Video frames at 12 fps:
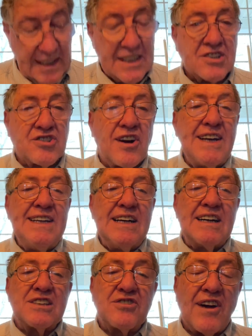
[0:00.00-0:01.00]
Try,
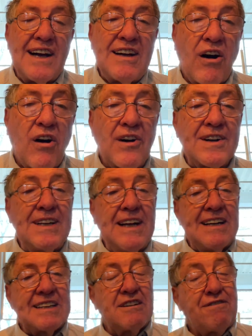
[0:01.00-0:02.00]
try hard
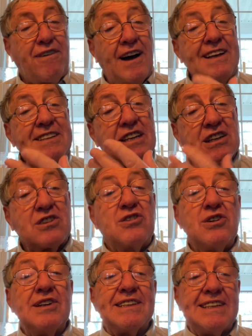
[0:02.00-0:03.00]
to find the
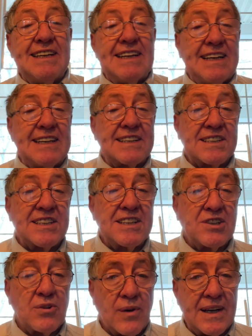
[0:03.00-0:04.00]
good in a
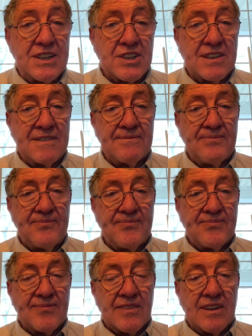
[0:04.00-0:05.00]
situation
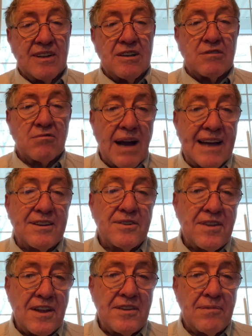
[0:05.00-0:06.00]
rather
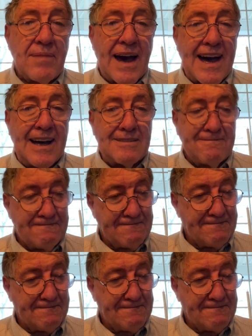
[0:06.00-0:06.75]
than the bad.